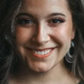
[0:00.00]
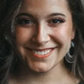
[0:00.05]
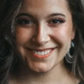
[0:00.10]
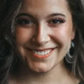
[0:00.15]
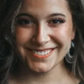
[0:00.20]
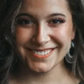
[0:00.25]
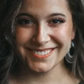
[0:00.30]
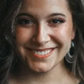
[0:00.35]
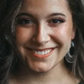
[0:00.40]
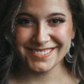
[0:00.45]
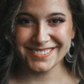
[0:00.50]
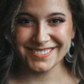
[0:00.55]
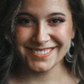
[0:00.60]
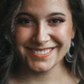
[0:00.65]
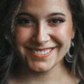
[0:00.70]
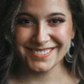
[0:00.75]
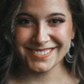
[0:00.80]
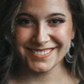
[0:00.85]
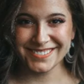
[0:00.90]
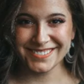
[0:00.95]

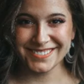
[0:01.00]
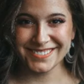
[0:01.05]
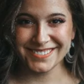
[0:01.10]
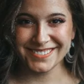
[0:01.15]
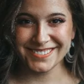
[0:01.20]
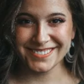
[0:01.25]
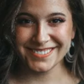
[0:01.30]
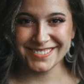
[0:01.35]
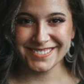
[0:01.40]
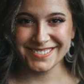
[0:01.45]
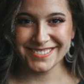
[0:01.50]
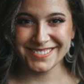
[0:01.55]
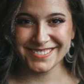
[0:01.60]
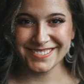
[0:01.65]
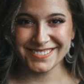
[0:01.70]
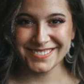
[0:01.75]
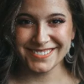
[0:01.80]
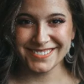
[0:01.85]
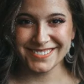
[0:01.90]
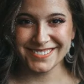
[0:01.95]

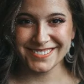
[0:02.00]
(silence)